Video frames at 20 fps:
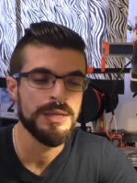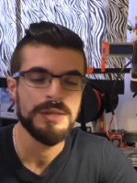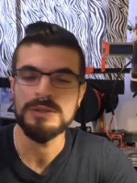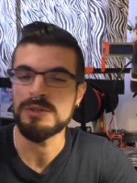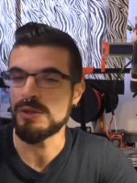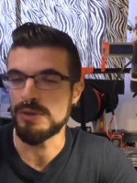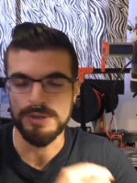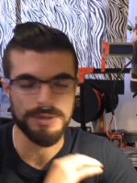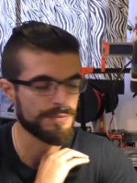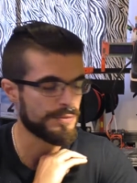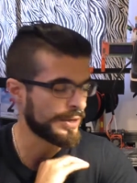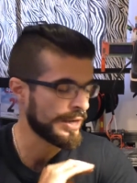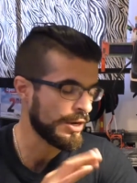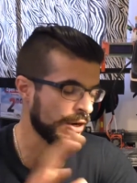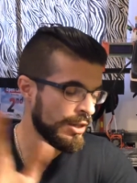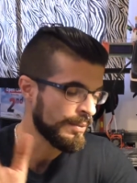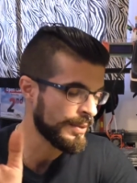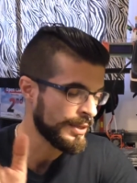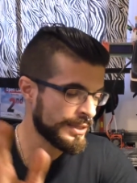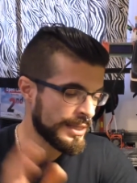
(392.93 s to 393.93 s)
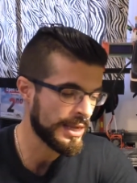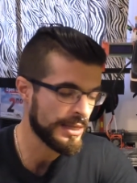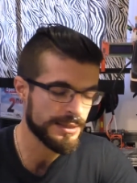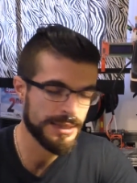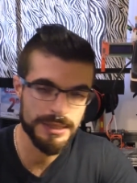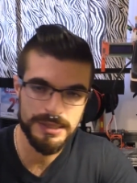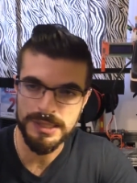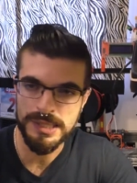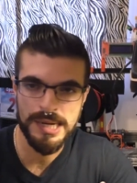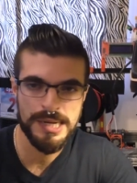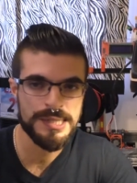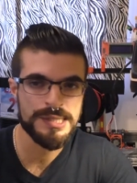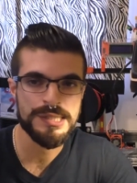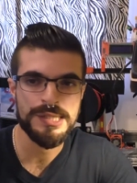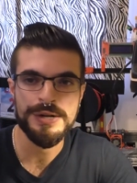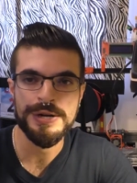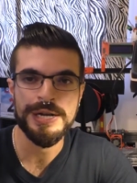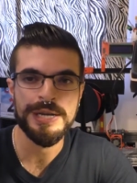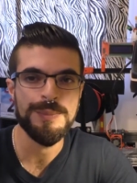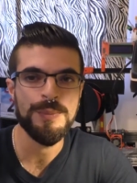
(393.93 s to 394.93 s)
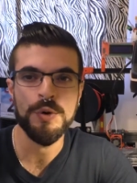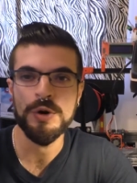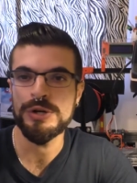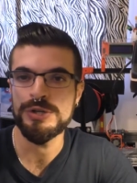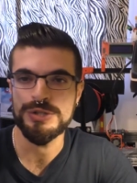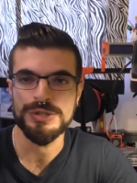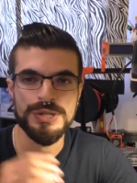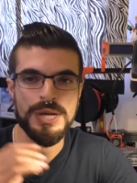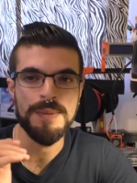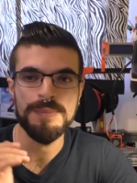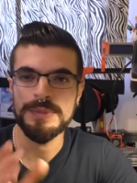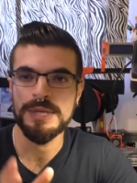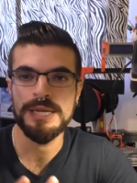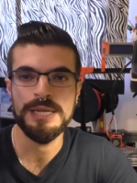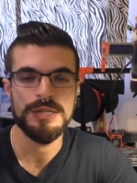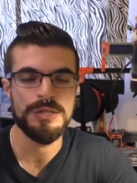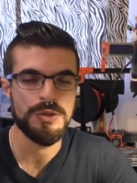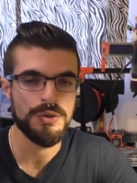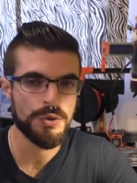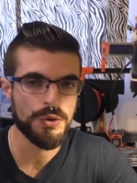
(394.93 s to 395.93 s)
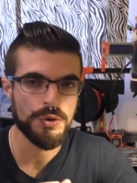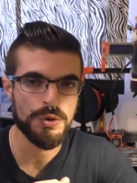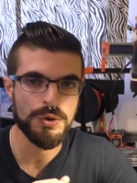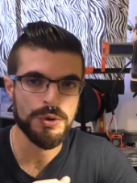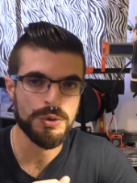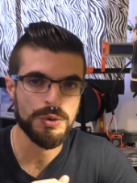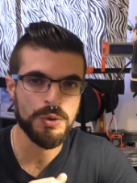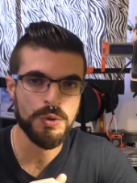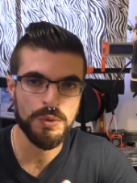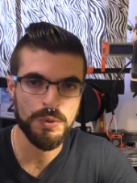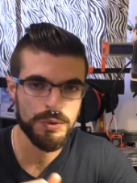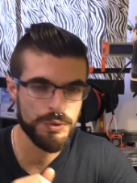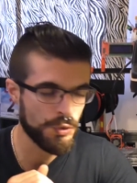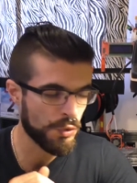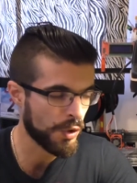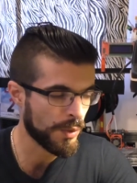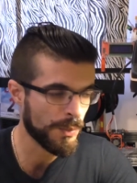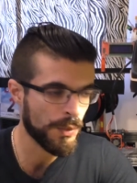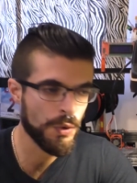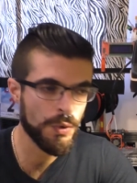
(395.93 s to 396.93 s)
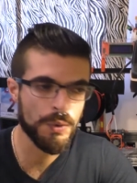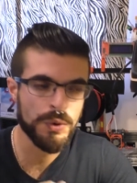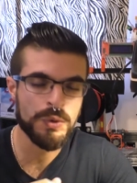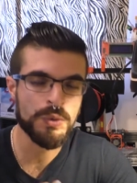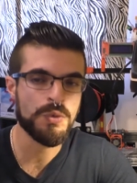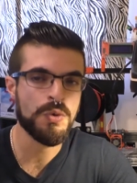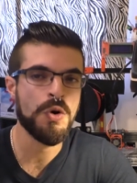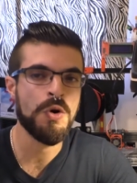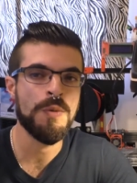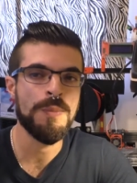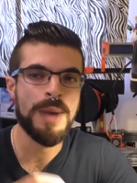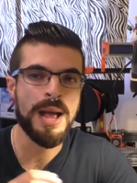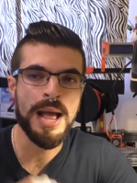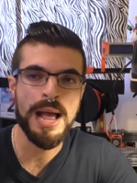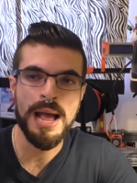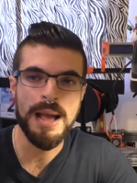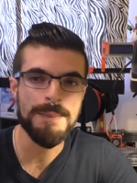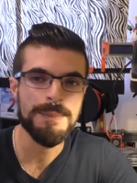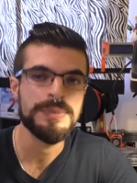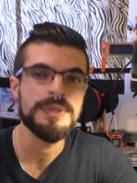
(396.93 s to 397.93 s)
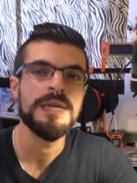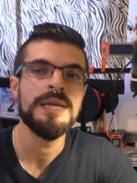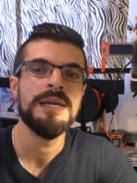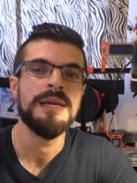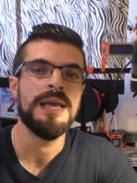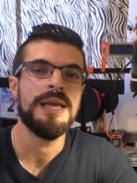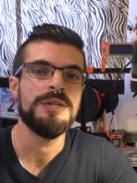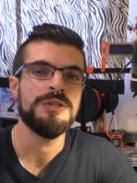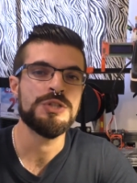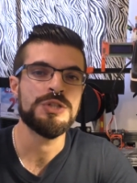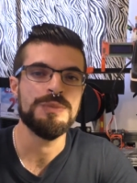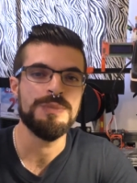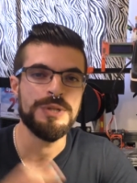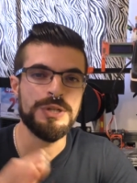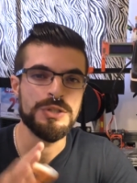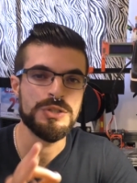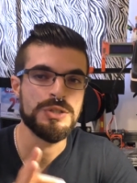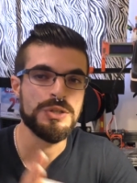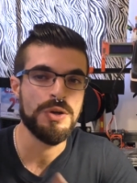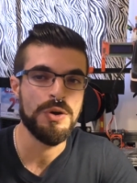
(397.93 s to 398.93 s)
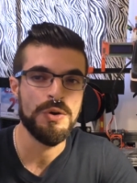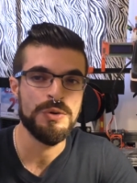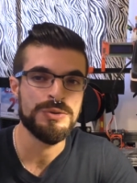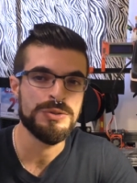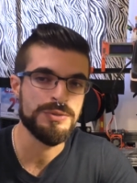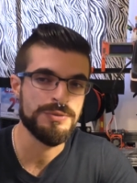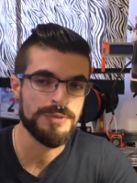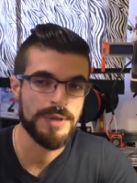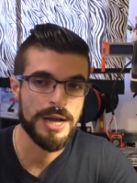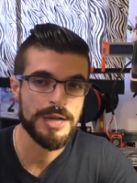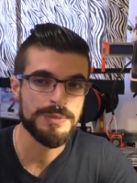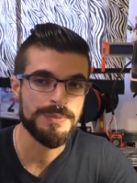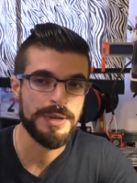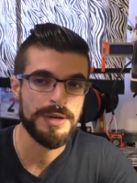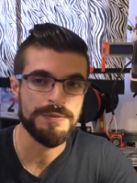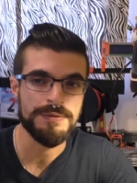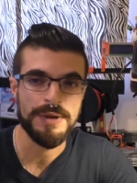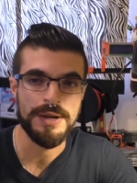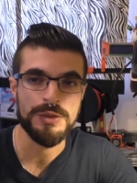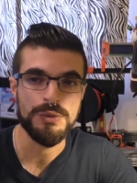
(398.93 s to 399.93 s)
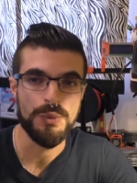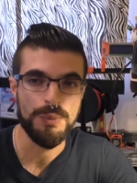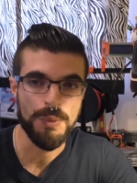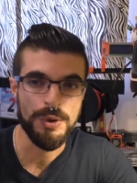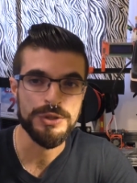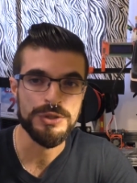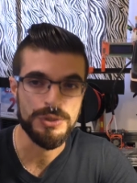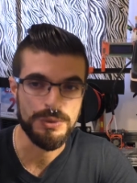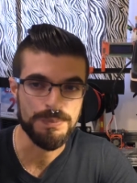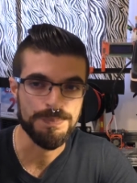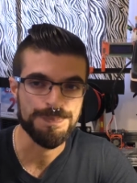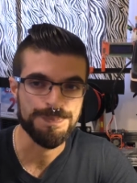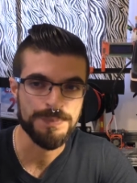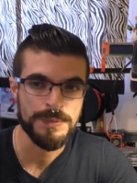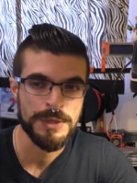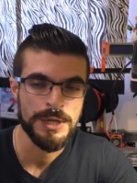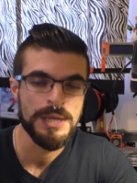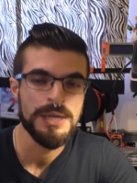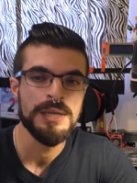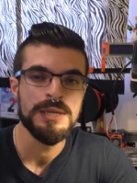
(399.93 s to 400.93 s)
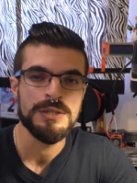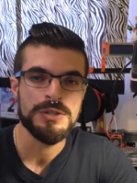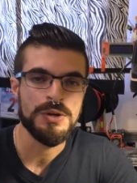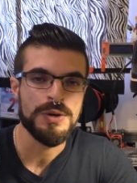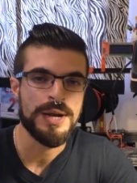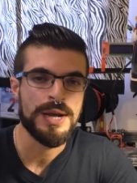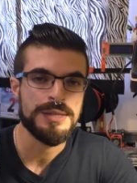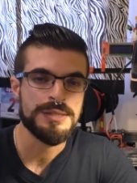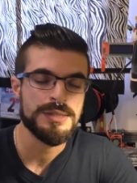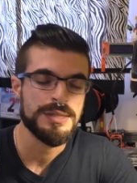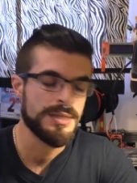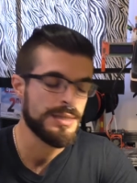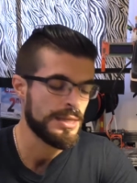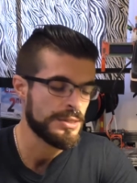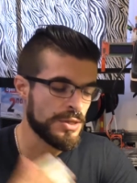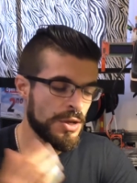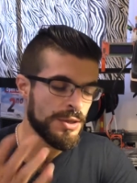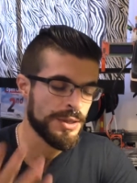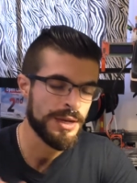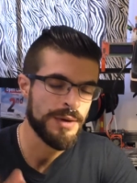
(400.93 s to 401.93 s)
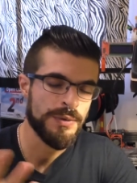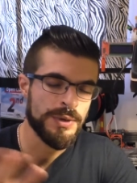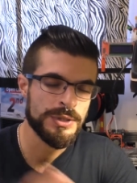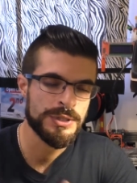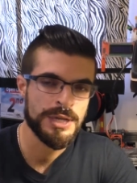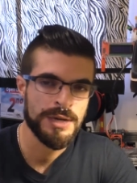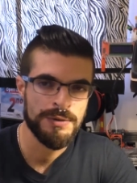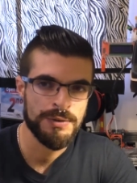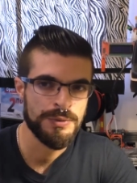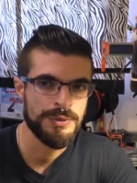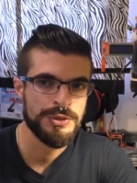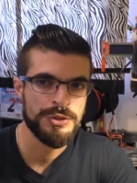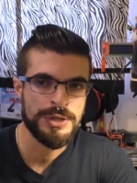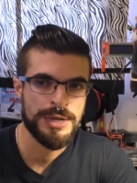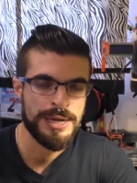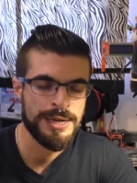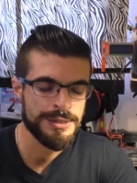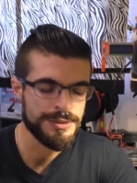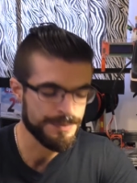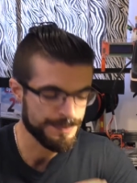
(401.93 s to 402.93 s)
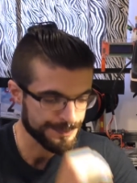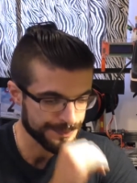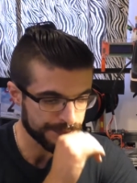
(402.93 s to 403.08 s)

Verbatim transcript: So you can forget all about that. That's not necessary anymore. Just update your normal Chrome app and you should be good to go to flash Betaflight 3.2. So guys, that's all that I wanted to cover with you guys.